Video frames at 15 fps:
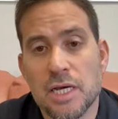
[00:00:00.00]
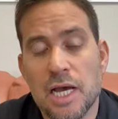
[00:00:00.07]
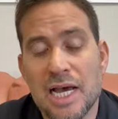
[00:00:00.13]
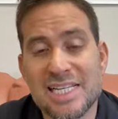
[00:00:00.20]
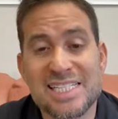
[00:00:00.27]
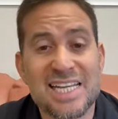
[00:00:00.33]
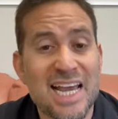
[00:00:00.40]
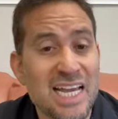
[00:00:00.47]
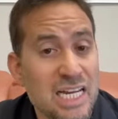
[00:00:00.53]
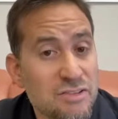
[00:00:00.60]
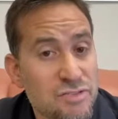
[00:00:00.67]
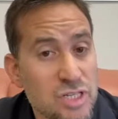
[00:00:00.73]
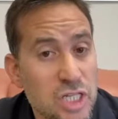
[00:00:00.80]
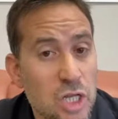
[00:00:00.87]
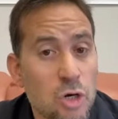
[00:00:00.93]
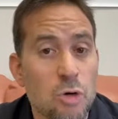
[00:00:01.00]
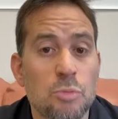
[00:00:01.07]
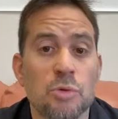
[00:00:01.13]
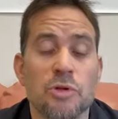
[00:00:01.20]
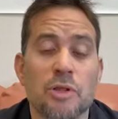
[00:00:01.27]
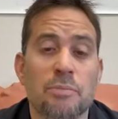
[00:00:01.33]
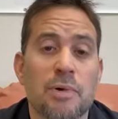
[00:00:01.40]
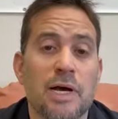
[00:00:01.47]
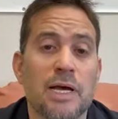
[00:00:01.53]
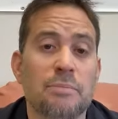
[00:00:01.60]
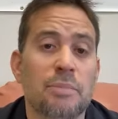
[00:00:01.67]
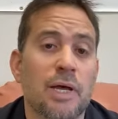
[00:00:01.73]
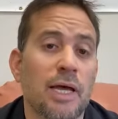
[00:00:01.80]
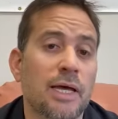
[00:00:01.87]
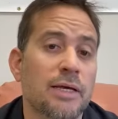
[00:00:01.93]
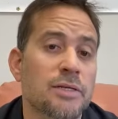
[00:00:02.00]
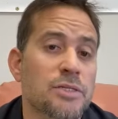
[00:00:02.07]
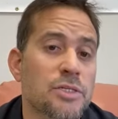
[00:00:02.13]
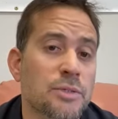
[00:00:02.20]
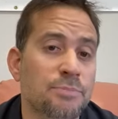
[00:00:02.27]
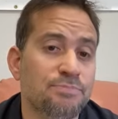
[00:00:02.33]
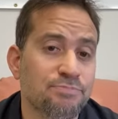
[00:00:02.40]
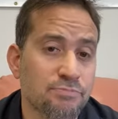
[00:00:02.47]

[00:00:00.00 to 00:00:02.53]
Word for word: has negative slope or the pipe has